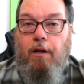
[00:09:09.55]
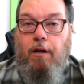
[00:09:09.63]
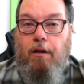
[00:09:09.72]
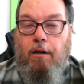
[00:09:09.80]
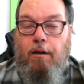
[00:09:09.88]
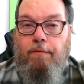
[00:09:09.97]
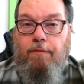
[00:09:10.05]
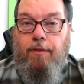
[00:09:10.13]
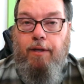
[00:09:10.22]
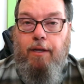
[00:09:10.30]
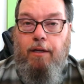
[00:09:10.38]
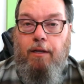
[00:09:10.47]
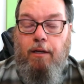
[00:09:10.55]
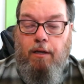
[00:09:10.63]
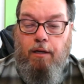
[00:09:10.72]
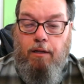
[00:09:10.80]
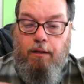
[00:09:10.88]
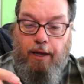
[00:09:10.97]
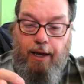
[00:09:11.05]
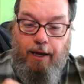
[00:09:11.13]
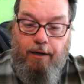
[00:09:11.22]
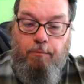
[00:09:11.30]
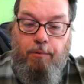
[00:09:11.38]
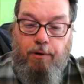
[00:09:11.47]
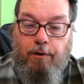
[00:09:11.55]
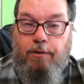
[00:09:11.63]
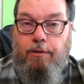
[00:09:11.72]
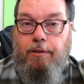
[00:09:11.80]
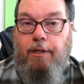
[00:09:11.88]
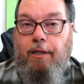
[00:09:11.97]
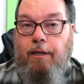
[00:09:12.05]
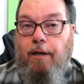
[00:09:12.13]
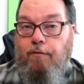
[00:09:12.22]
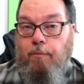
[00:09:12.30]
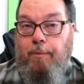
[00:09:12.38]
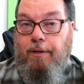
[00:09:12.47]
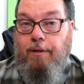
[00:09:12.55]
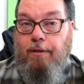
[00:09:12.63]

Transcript: of the Edinburgh city government.